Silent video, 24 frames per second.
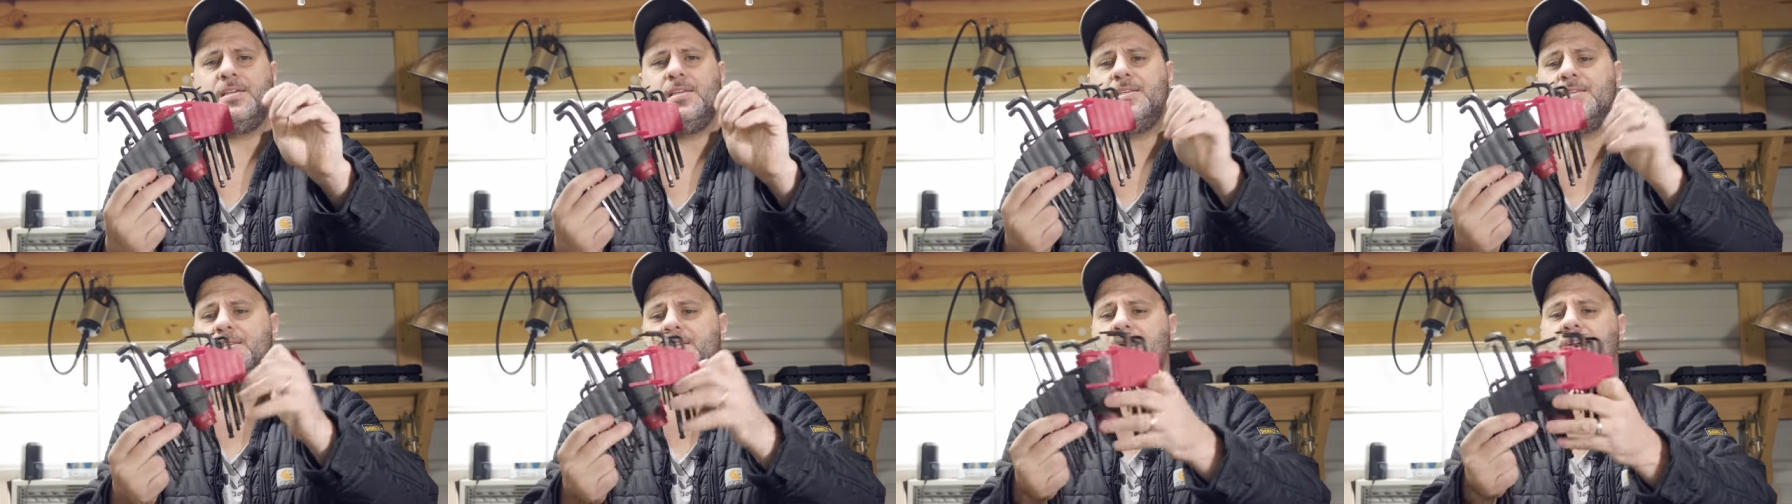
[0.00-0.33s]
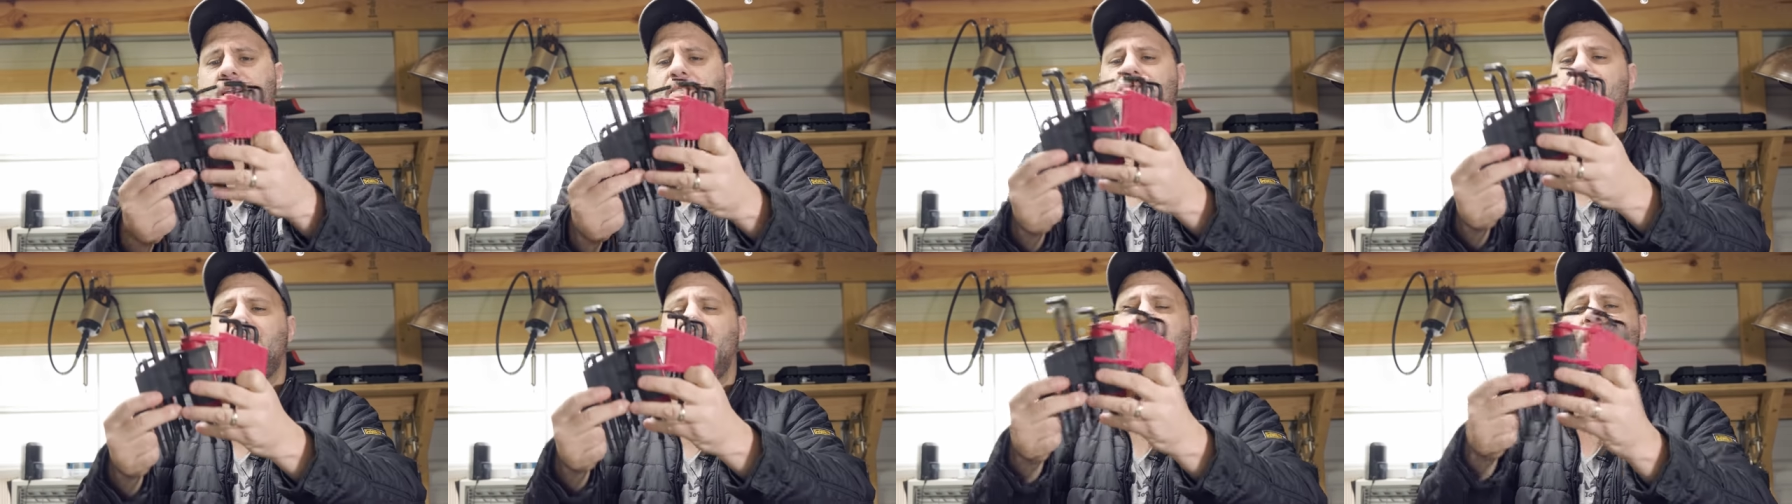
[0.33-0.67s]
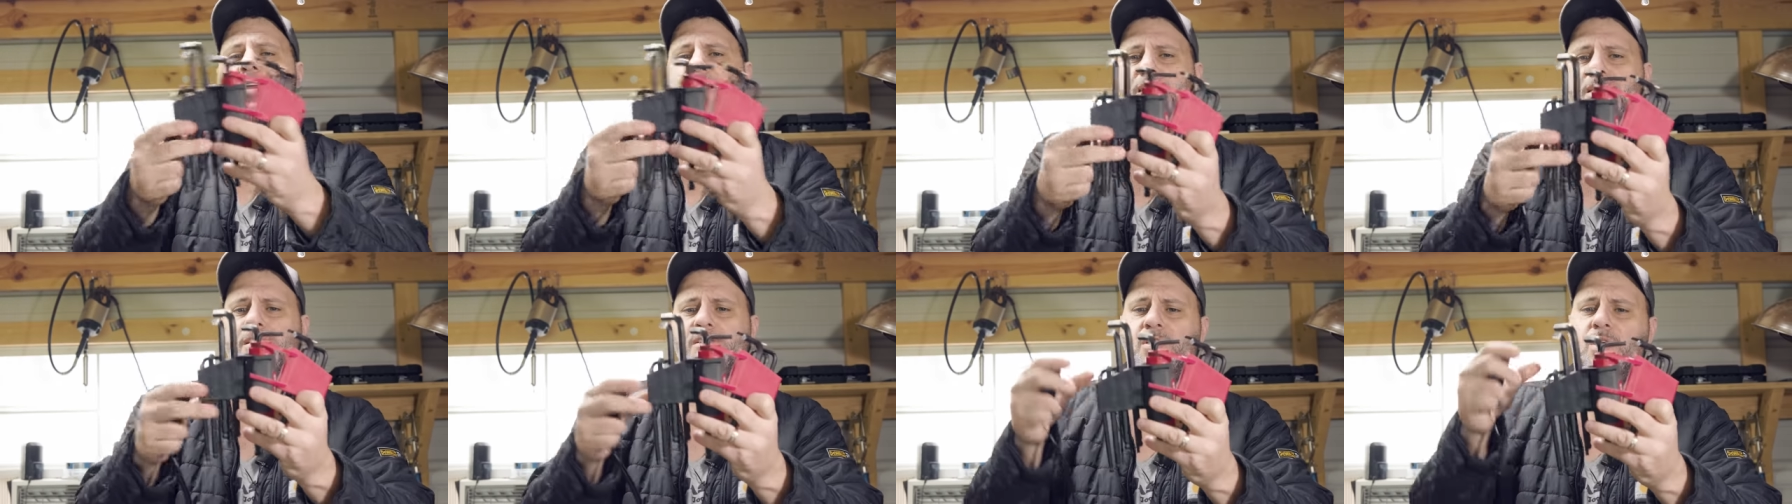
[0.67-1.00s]
Instead of
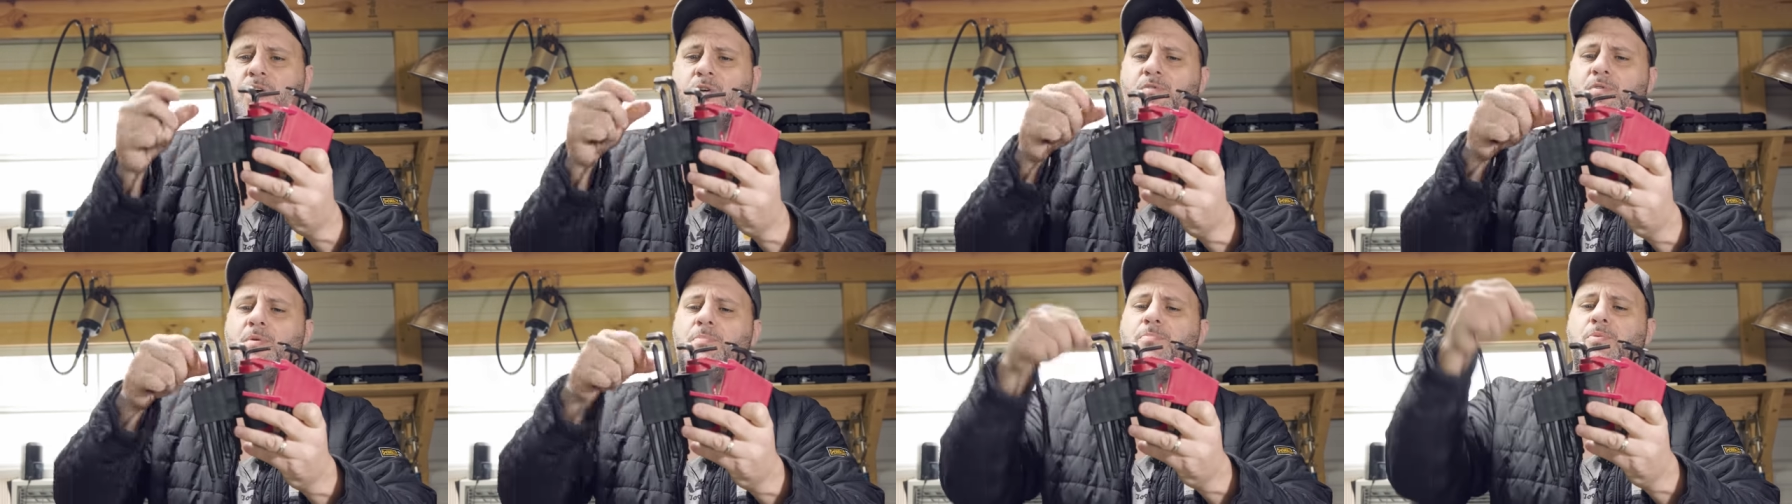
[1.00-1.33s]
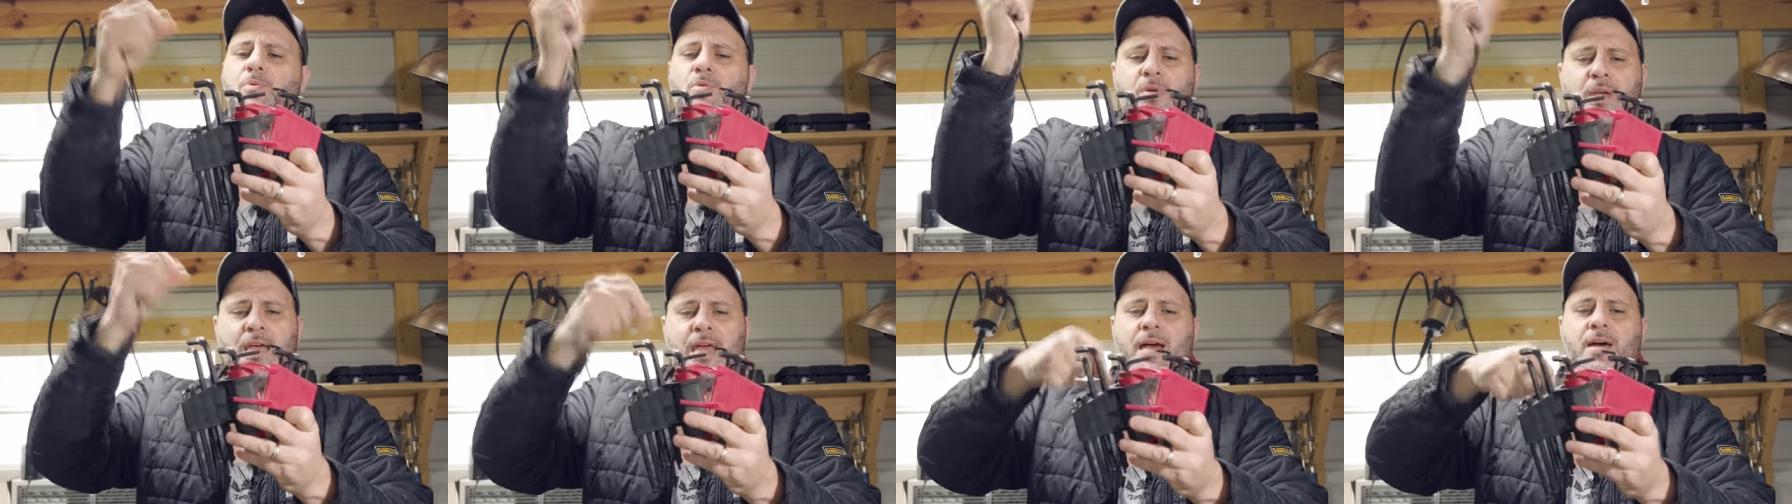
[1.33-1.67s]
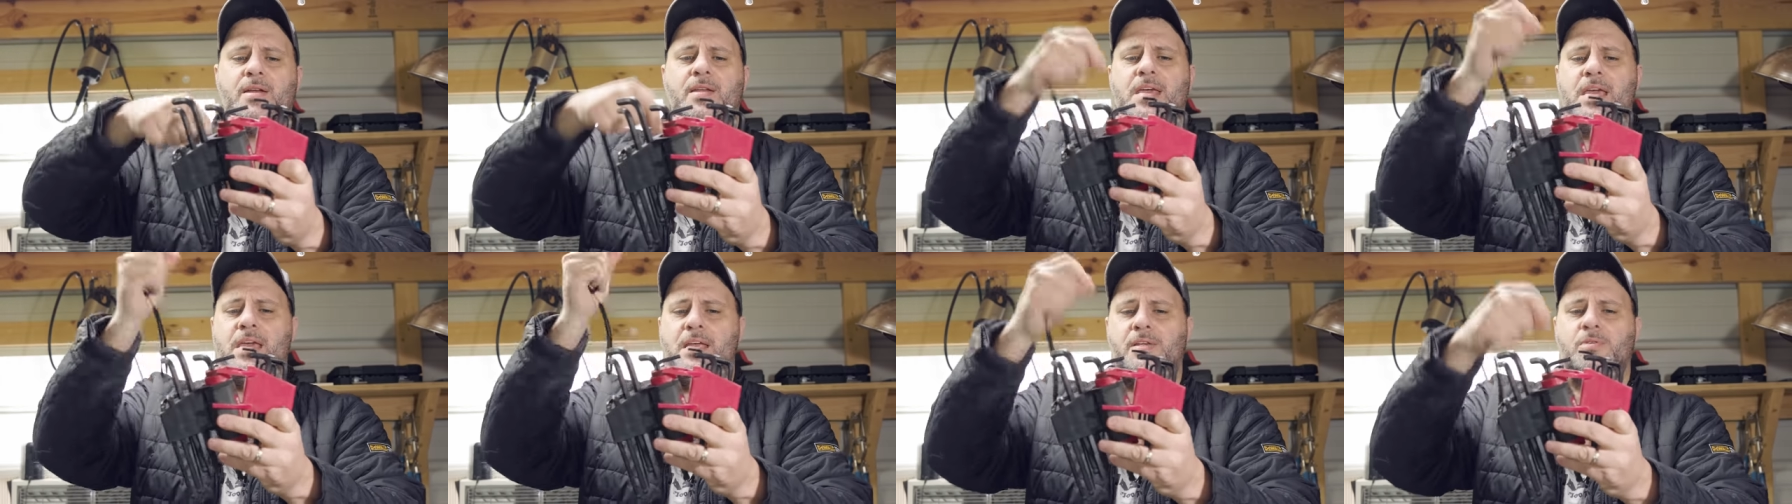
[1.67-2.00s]
taking this over and pulling
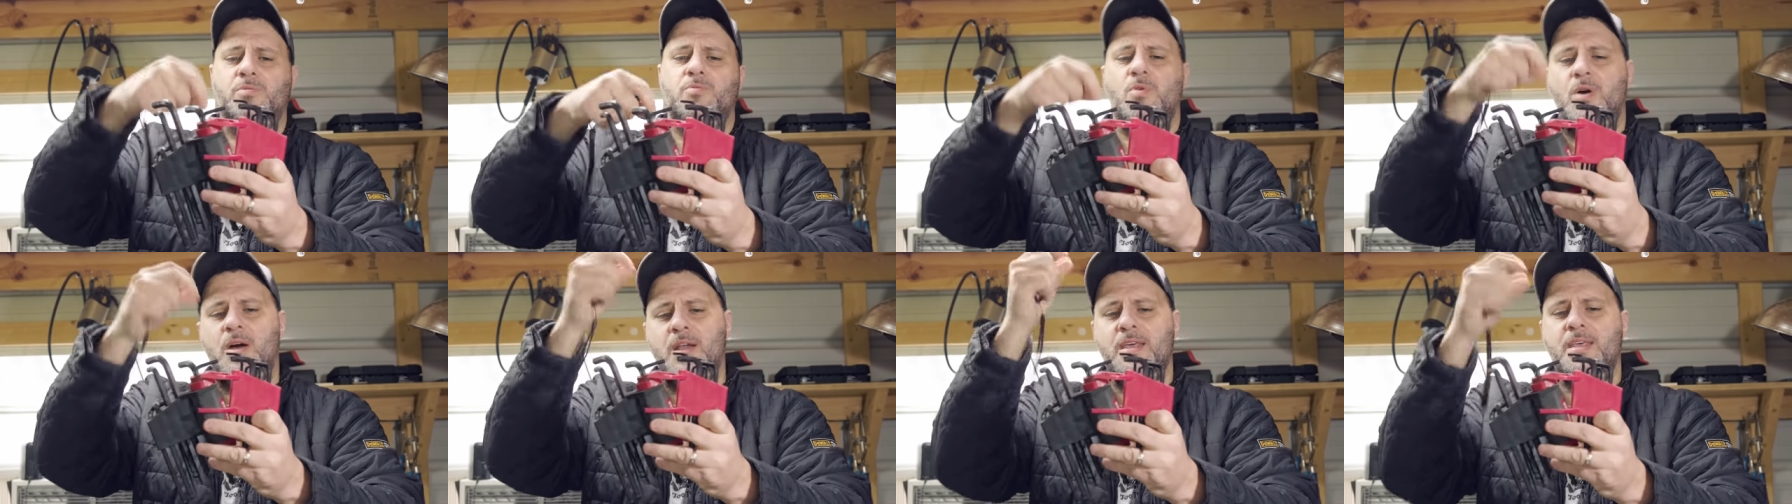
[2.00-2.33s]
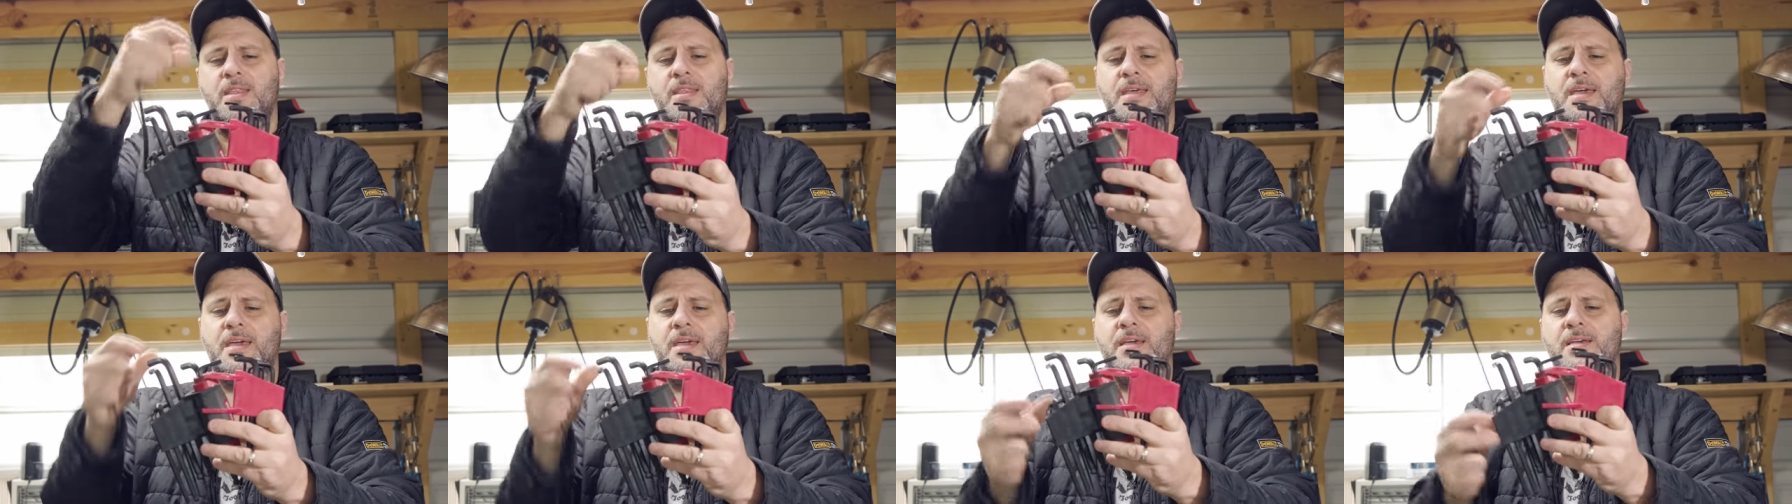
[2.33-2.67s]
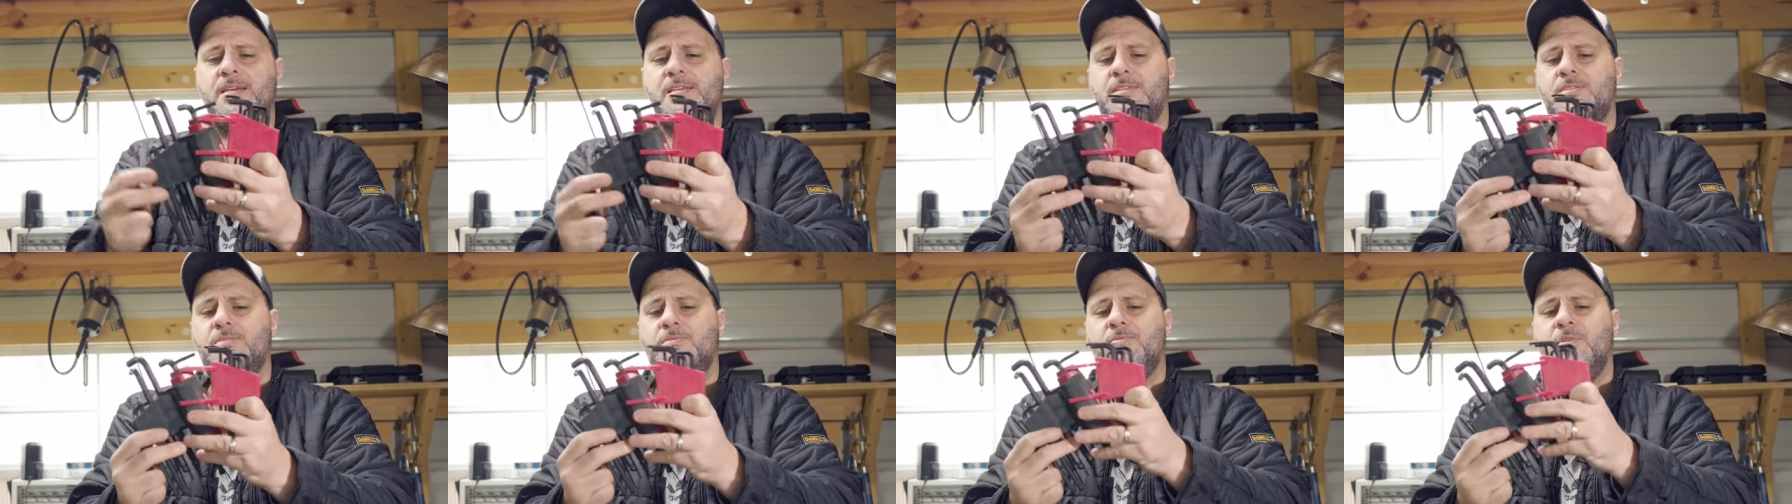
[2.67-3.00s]
out each one of
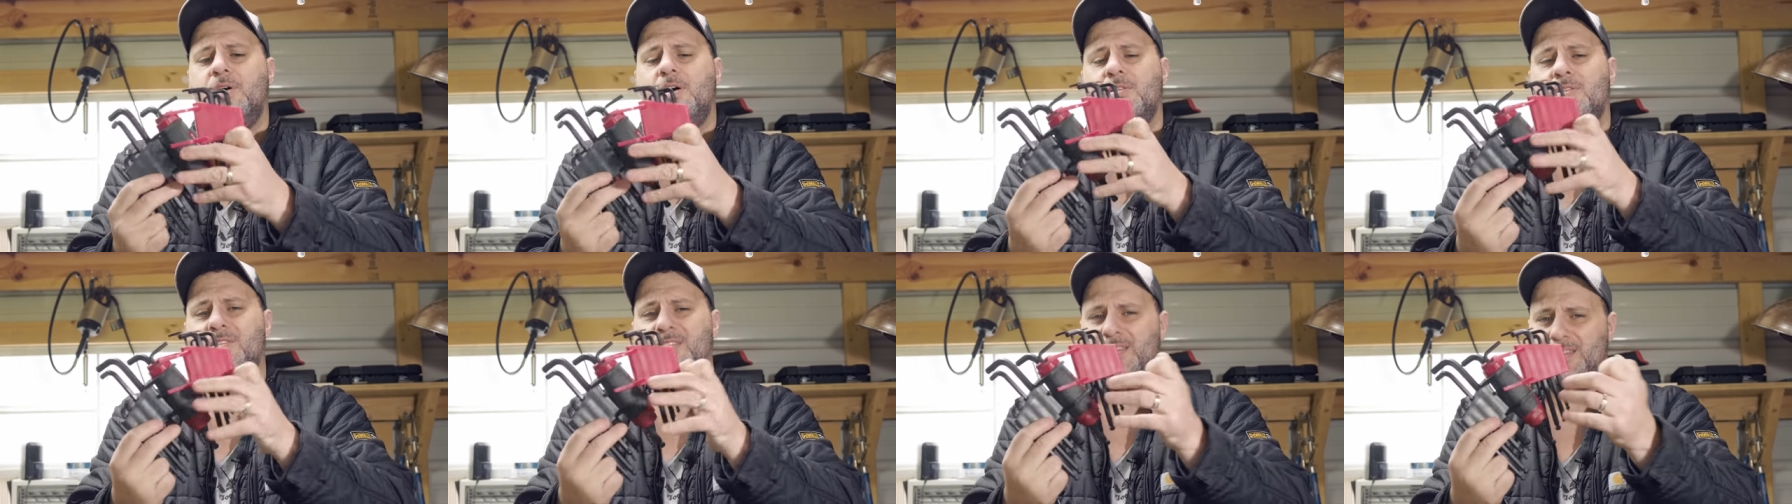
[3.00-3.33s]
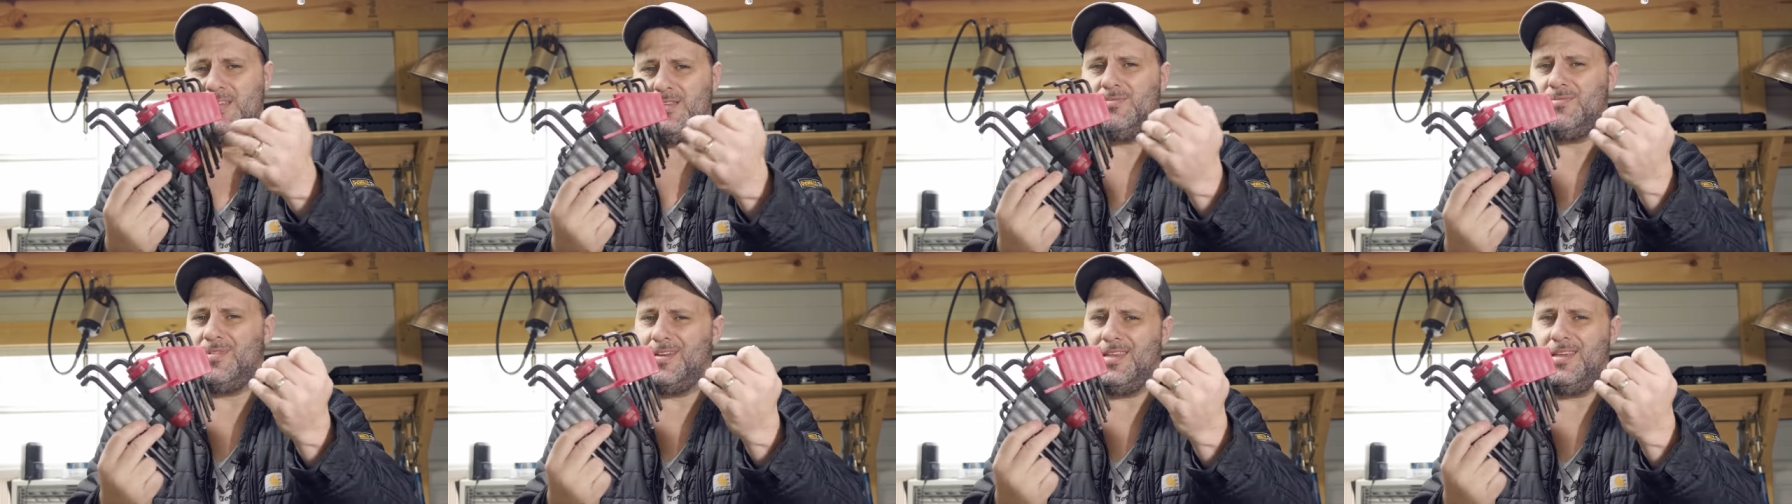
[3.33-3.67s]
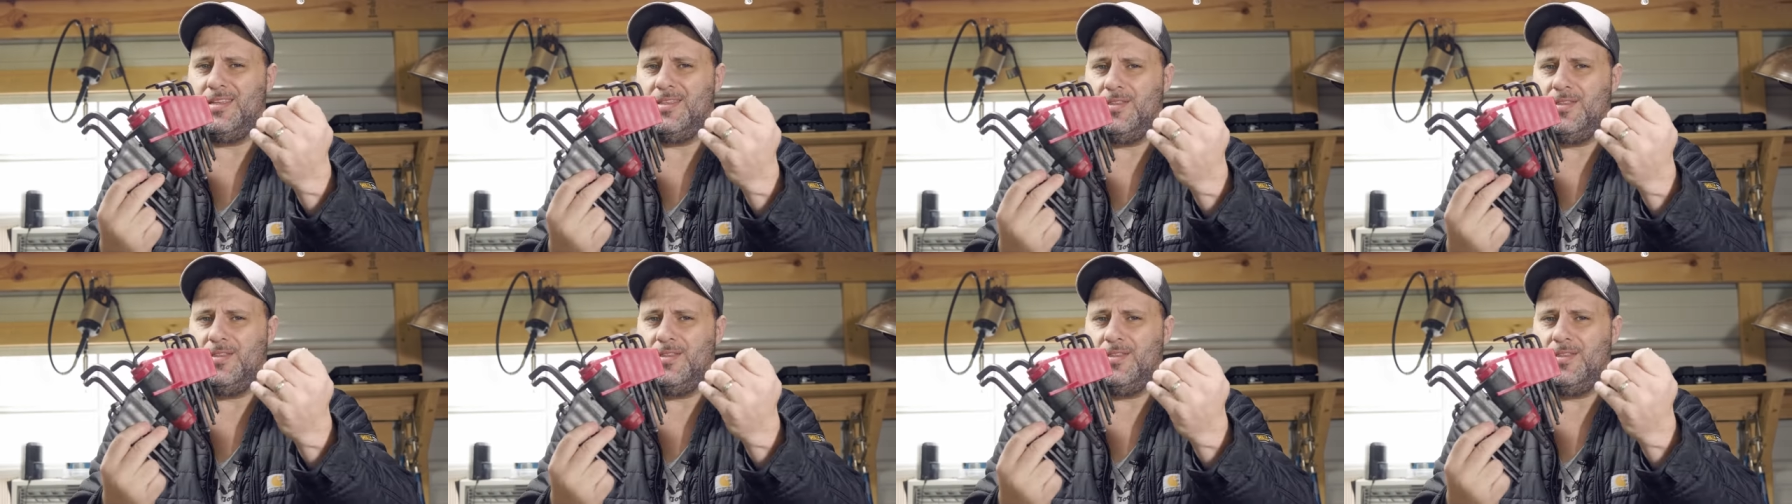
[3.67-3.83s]
these, well, this is what you